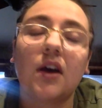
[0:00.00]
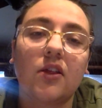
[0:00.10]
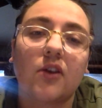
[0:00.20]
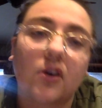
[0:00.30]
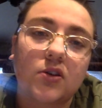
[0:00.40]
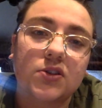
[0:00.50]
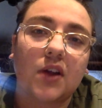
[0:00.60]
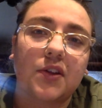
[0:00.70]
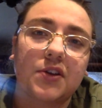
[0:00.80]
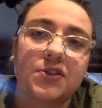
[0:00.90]
There are also
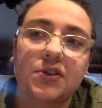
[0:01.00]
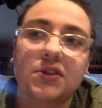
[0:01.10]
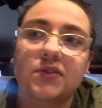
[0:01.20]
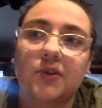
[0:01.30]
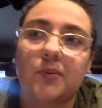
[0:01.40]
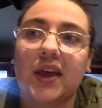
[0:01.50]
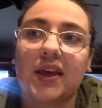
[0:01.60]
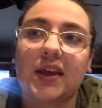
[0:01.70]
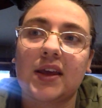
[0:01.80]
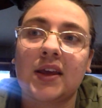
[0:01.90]
other students from
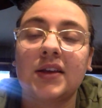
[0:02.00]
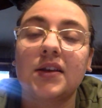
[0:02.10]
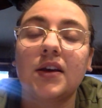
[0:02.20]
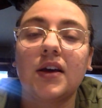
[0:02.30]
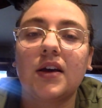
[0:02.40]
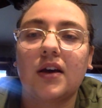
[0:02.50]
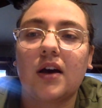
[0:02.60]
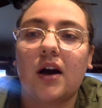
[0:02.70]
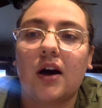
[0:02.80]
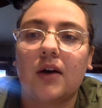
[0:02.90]
AEE
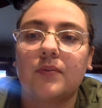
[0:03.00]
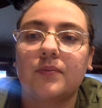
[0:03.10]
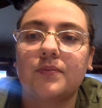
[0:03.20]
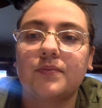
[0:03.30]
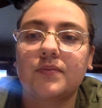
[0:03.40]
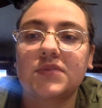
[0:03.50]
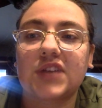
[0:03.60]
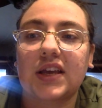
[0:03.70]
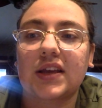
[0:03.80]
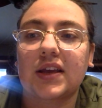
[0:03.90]

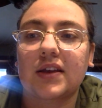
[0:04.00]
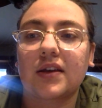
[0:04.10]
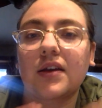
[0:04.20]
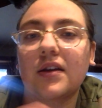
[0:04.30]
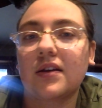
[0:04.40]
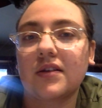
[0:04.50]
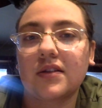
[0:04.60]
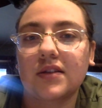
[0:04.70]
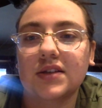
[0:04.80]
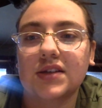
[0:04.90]
taking
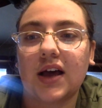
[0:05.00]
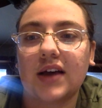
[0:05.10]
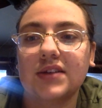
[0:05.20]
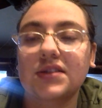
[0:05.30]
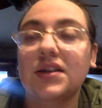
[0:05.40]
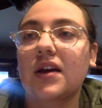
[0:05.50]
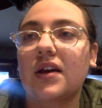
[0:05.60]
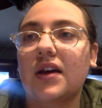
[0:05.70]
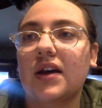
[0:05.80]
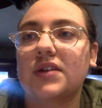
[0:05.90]
this class
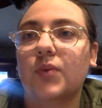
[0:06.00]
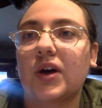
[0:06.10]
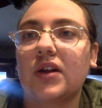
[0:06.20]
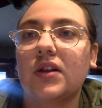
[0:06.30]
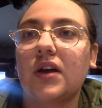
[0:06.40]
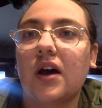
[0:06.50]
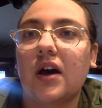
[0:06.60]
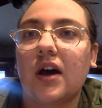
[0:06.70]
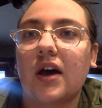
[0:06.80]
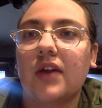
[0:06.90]
as well.
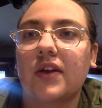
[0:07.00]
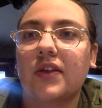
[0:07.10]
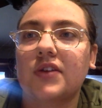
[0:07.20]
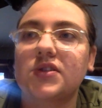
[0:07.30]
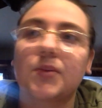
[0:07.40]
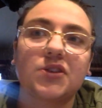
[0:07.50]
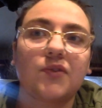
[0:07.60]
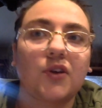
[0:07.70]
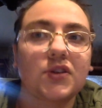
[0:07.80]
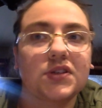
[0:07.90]
And then there's a bunch of
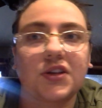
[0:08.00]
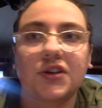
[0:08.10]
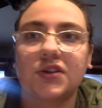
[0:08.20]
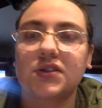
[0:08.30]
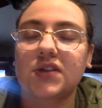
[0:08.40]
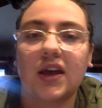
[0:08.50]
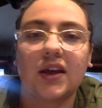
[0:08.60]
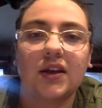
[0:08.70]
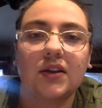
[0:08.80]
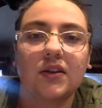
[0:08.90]
volunteers
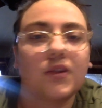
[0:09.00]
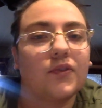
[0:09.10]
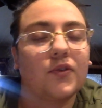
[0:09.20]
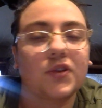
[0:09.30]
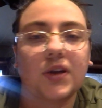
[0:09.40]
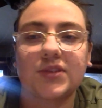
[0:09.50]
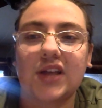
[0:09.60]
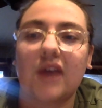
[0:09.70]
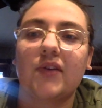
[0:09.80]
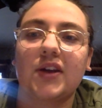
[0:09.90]
and the full-time
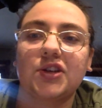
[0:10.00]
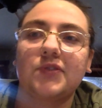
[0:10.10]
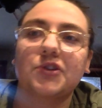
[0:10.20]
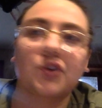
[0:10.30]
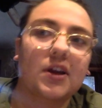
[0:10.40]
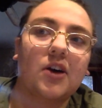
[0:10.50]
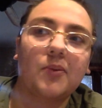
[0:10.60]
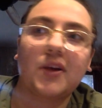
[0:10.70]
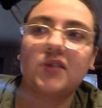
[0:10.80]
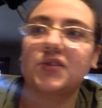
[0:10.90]
staff at Shavers Creek help
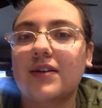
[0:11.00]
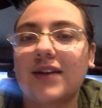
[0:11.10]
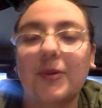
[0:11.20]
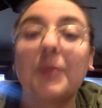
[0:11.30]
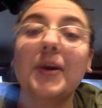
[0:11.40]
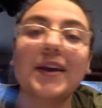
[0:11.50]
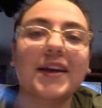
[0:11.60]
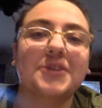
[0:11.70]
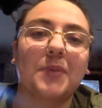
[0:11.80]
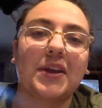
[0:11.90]
out too. How many
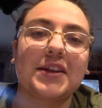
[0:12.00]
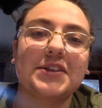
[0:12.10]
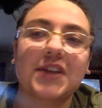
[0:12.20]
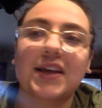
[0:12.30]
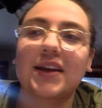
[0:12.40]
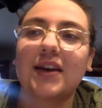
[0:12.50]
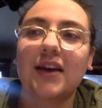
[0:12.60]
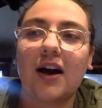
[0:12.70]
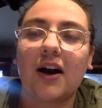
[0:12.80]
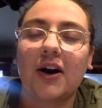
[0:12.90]
pancakes are made each day?
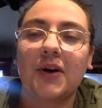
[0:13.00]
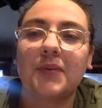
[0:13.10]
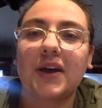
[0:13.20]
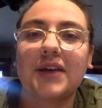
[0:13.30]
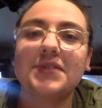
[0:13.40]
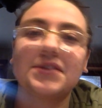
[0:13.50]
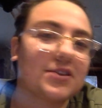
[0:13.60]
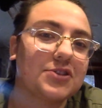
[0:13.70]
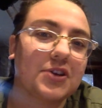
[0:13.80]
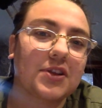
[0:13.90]

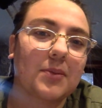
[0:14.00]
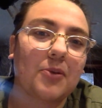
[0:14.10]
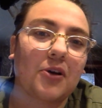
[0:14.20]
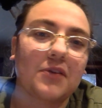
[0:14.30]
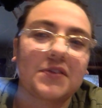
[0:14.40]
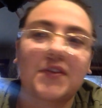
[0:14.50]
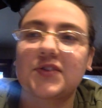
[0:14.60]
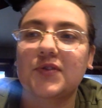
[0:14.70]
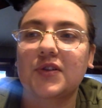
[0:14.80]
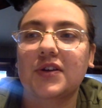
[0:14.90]
During the Maple Harvest
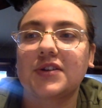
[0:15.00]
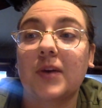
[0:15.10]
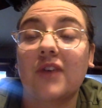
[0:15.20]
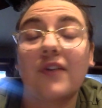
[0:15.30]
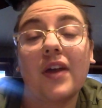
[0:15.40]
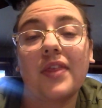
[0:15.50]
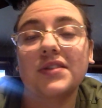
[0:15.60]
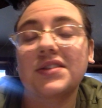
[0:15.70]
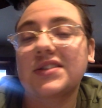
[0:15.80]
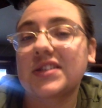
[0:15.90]
Festival, there's about
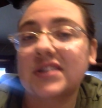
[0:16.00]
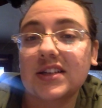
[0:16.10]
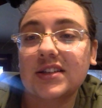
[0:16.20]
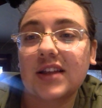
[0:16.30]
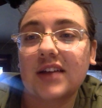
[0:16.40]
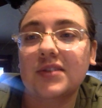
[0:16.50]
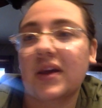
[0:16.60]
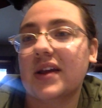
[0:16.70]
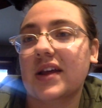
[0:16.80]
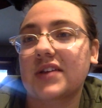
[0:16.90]
5,000 to 6,000
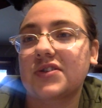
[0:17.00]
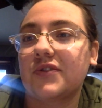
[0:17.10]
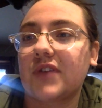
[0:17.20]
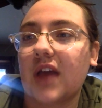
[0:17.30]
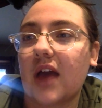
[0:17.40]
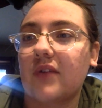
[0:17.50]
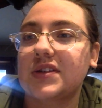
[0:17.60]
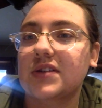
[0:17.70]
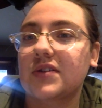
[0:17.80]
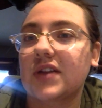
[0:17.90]
pancakes served every
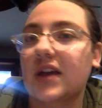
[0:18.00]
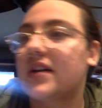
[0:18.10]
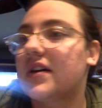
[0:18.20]
single day.